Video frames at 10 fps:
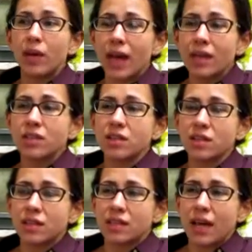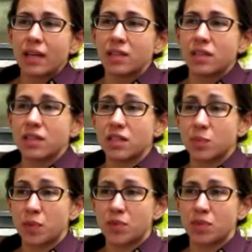I do is I just
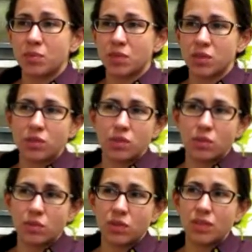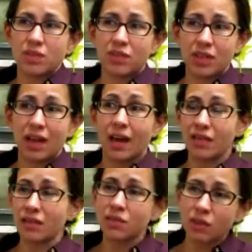expose them to different
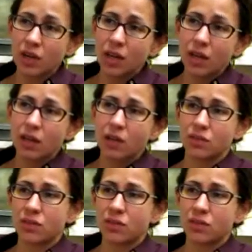kinds of reading,